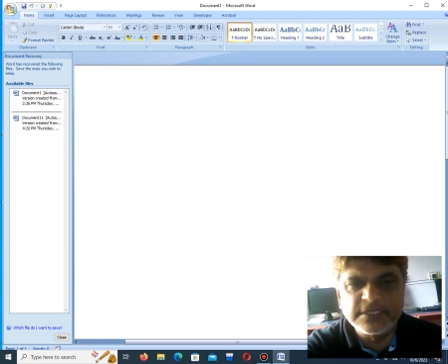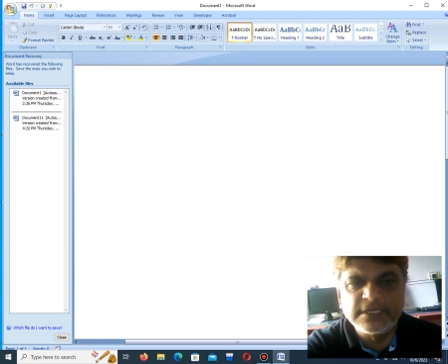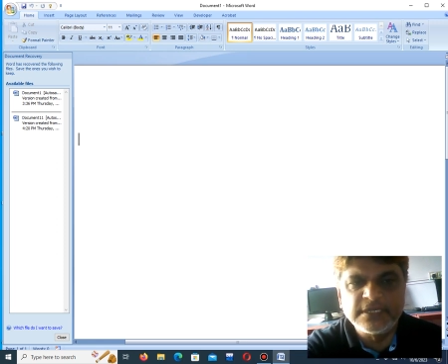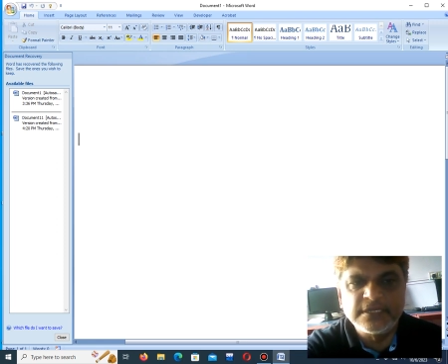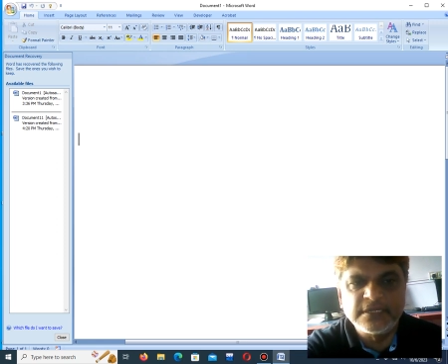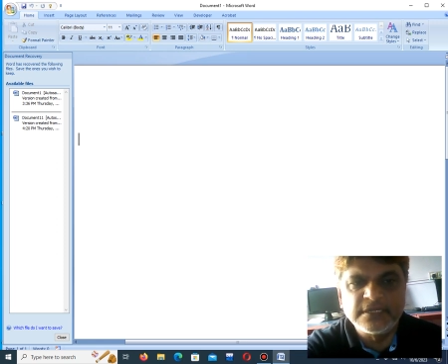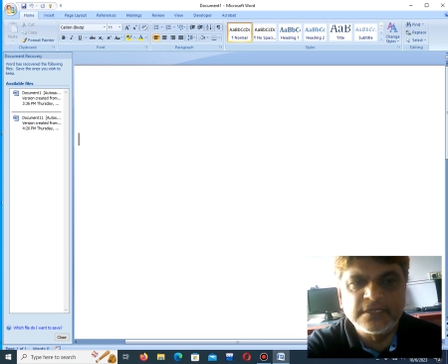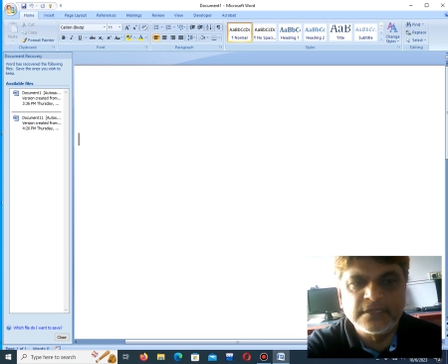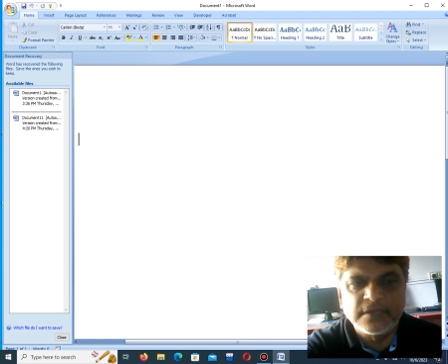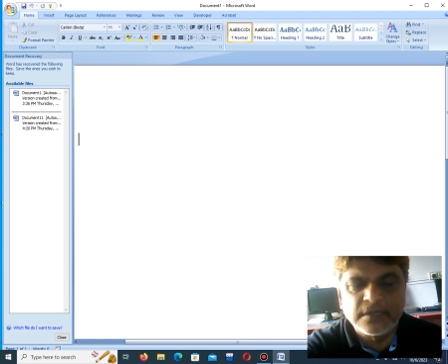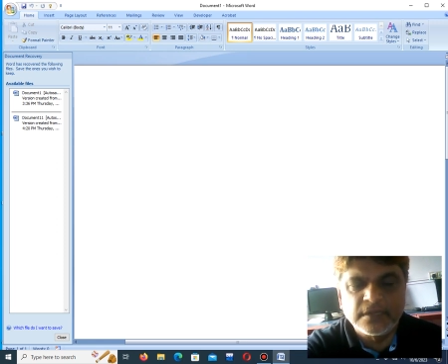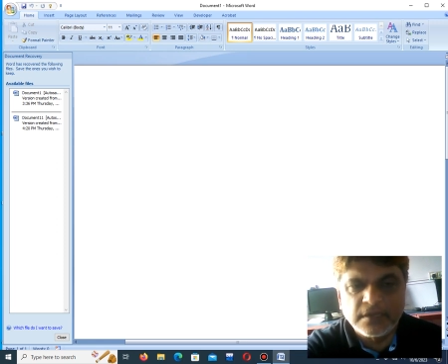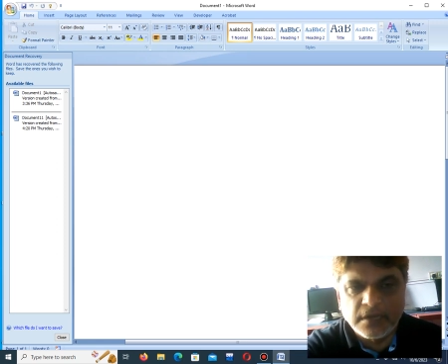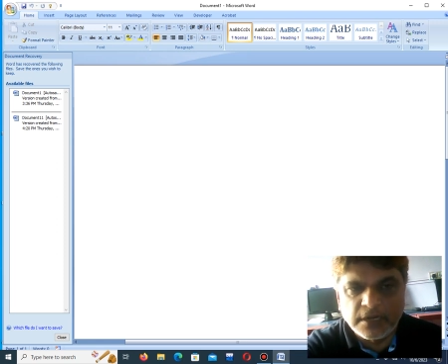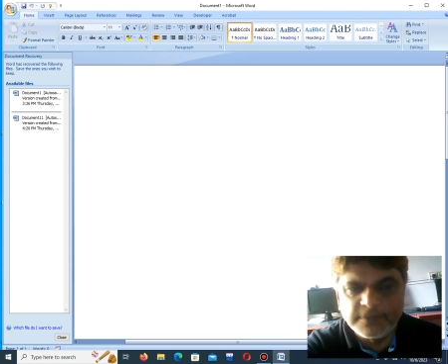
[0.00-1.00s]
C++ is a
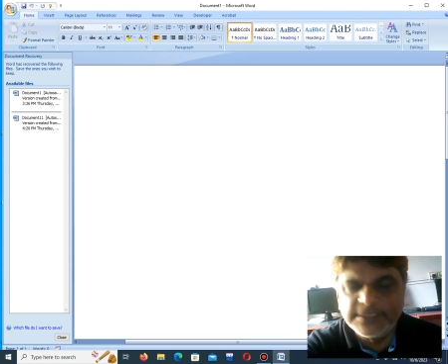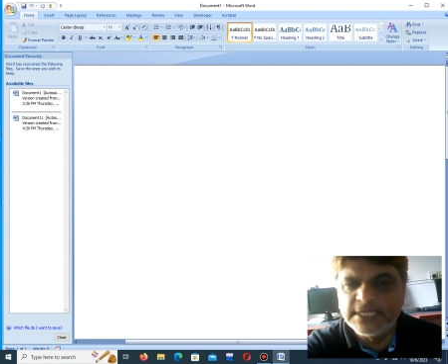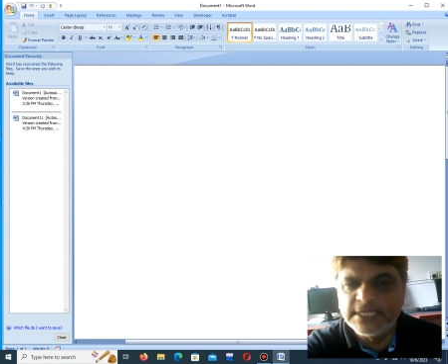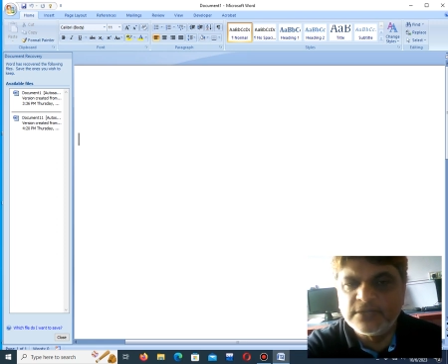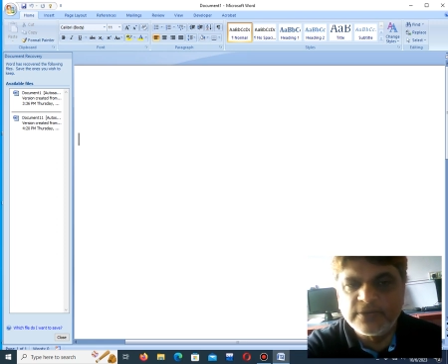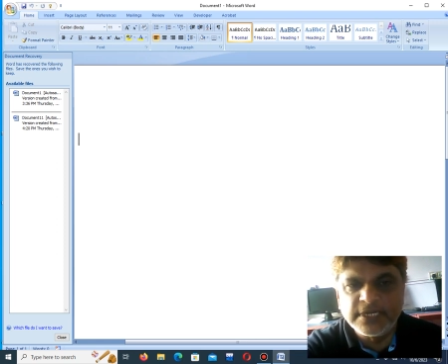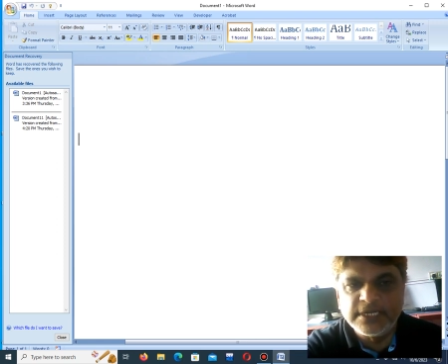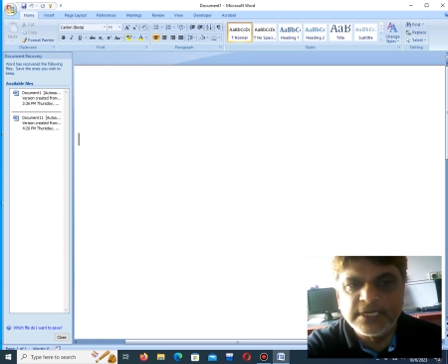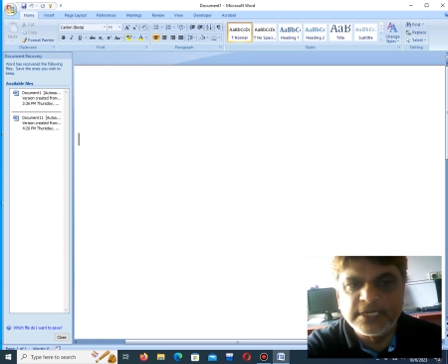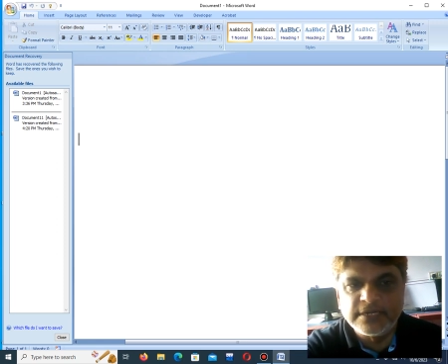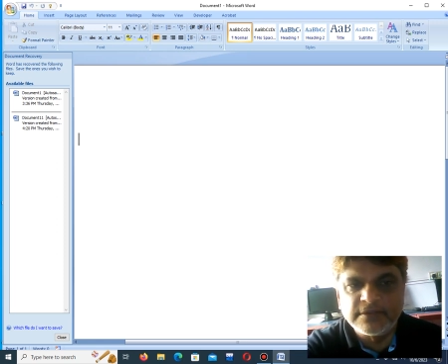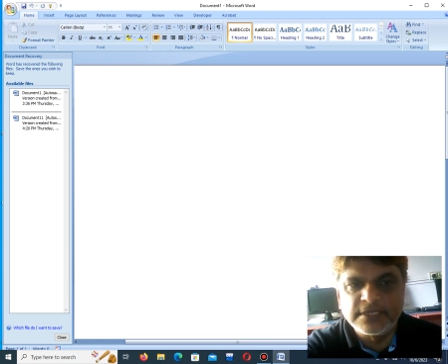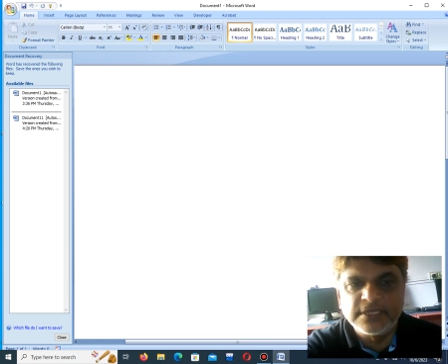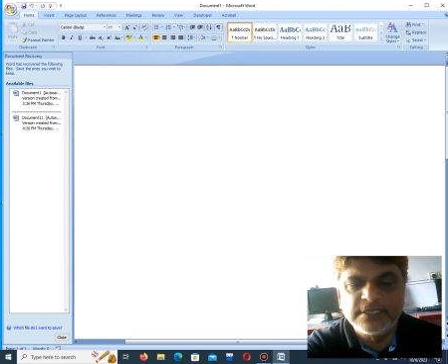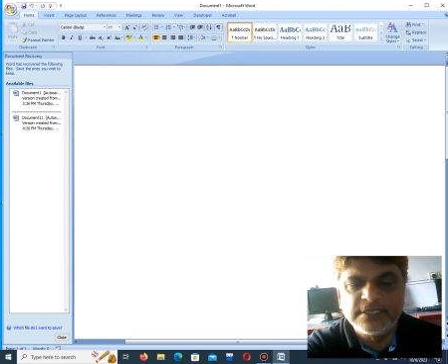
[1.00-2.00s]
object
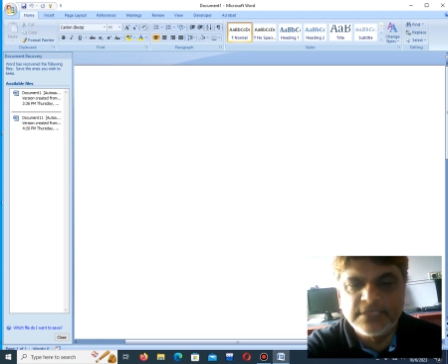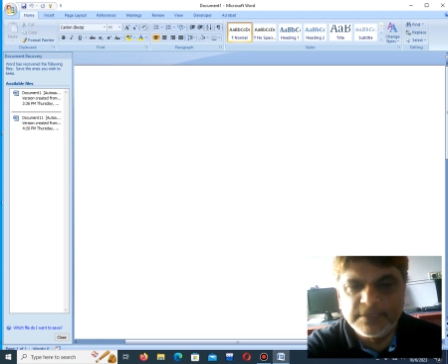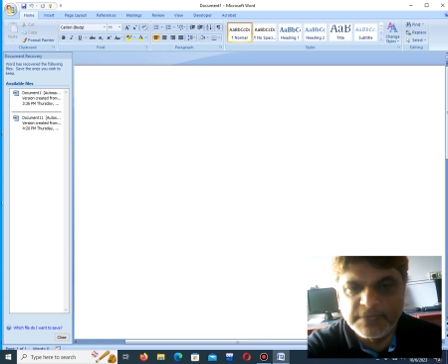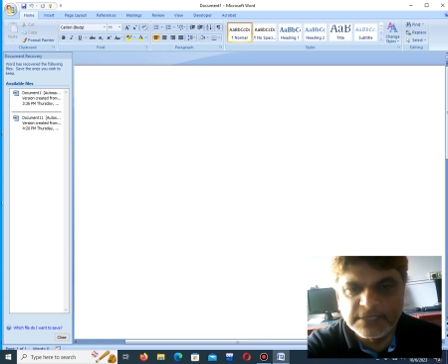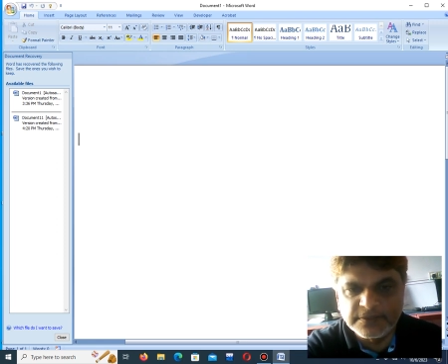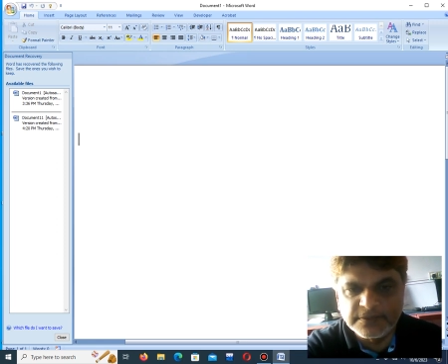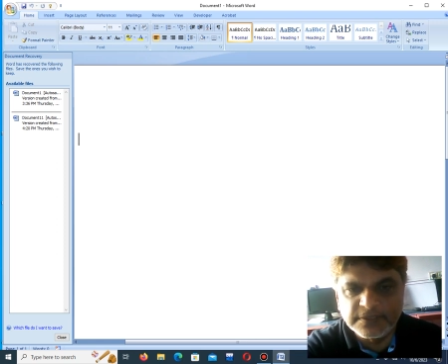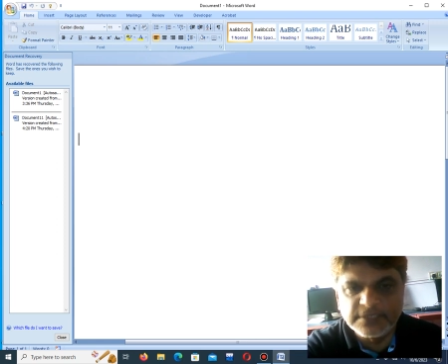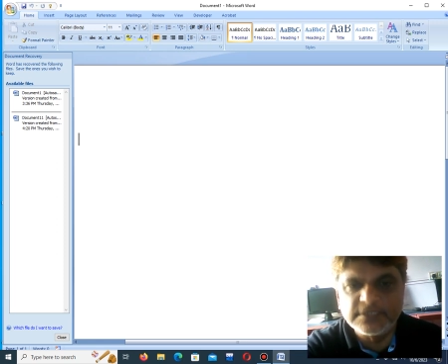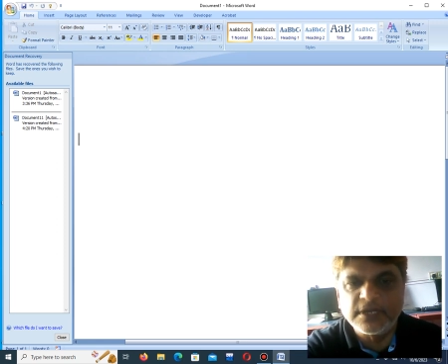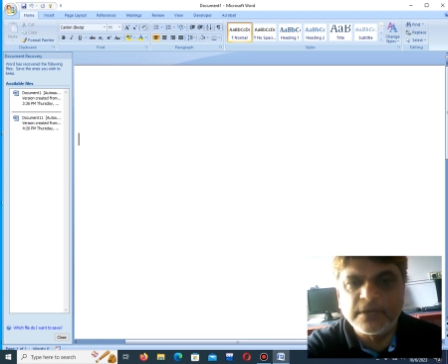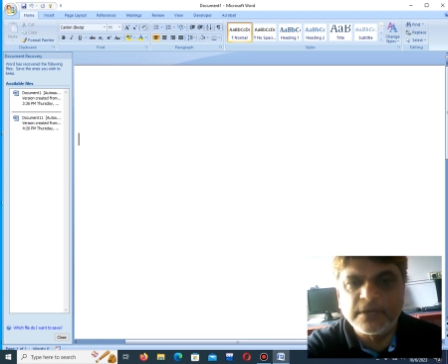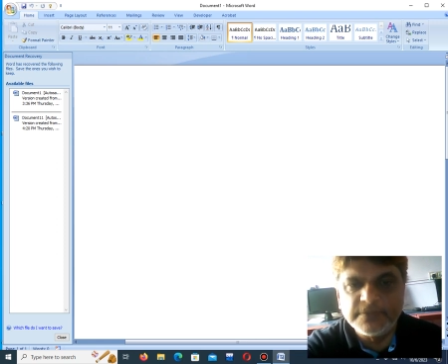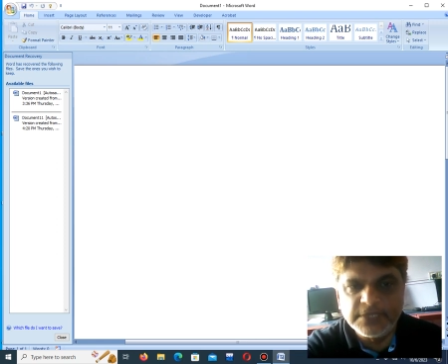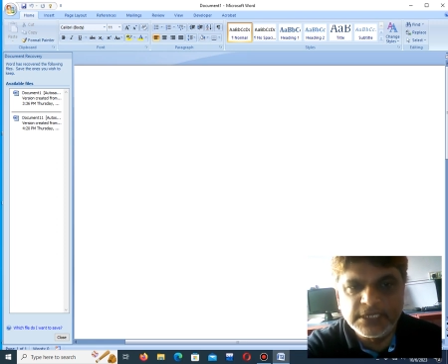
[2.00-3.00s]
oriented programming language.
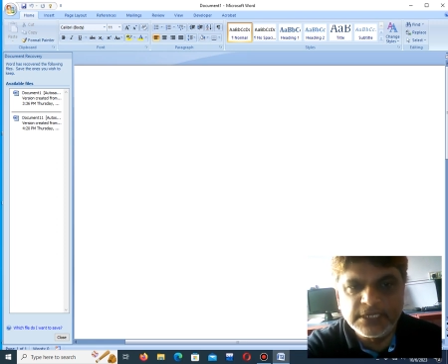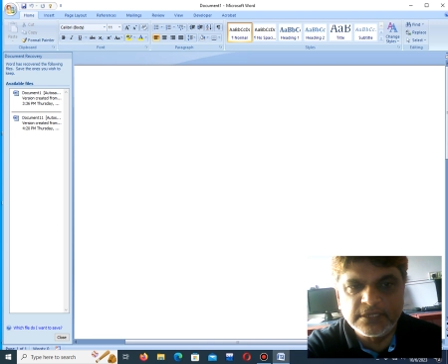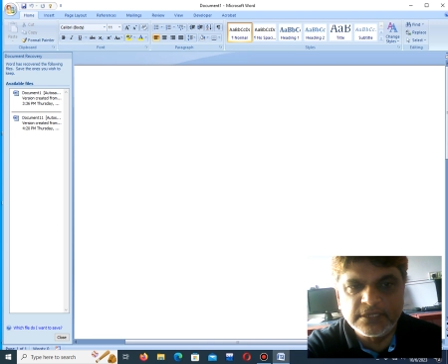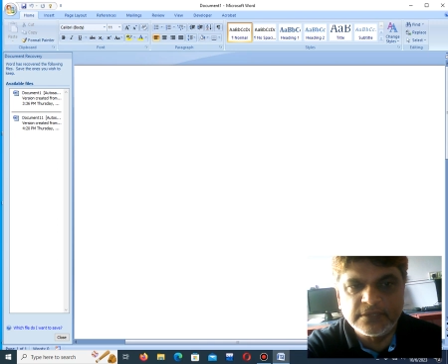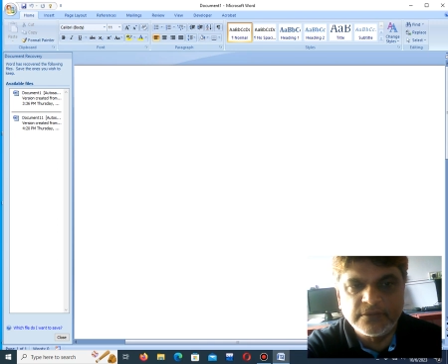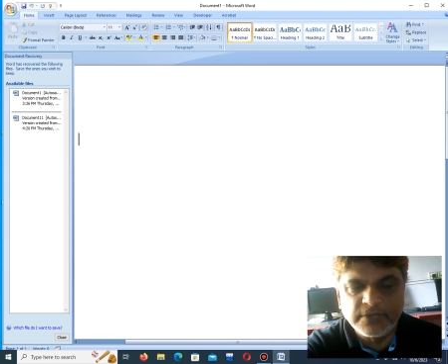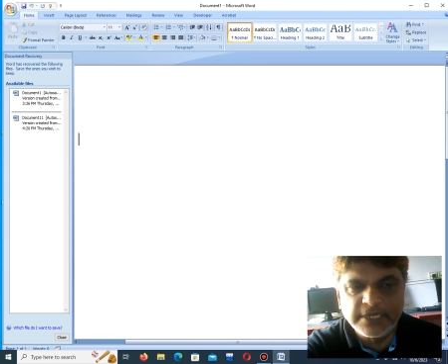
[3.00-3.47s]
Okay.